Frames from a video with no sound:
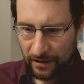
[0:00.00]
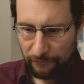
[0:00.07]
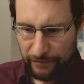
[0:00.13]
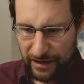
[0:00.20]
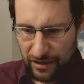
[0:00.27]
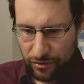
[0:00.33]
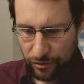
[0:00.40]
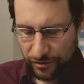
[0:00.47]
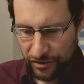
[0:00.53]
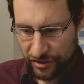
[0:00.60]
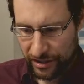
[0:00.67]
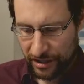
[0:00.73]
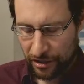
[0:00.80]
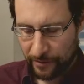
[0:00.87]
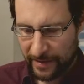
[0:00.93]
We could
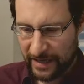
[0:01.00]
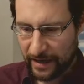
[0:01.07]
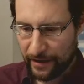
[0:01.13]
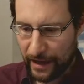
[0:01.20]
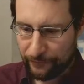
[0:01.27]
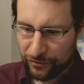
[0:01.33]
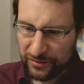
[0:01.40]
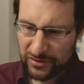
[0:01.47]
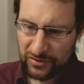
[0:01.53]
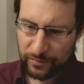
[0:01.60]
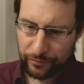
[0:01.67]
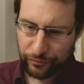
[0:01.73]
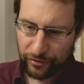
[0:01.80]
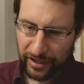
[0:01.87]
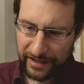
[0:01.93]
check how many. I wouldn't
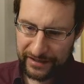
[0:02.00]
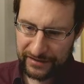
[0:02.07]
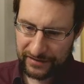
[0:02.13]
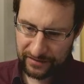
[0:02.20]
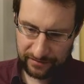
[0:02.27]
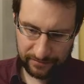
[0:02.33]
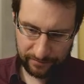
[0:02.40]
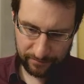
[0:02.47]
surprise